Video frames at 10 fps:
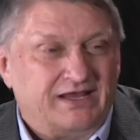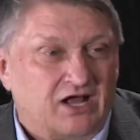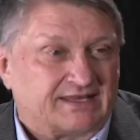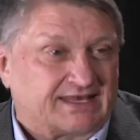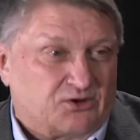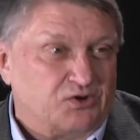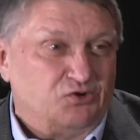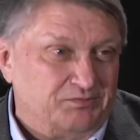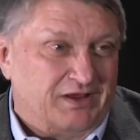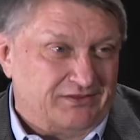Bernie got
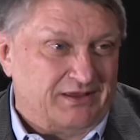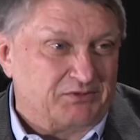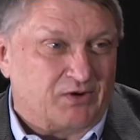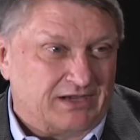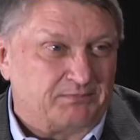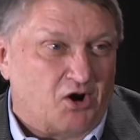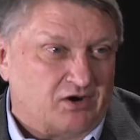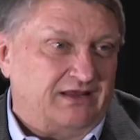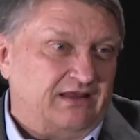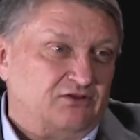screwed by the Democratic
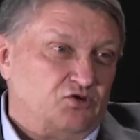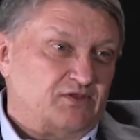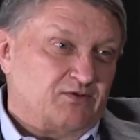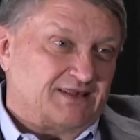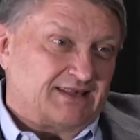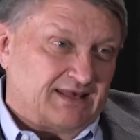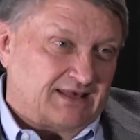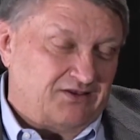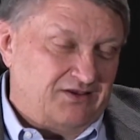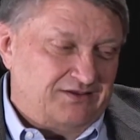Party in
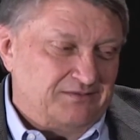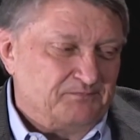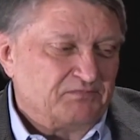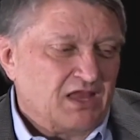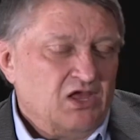2016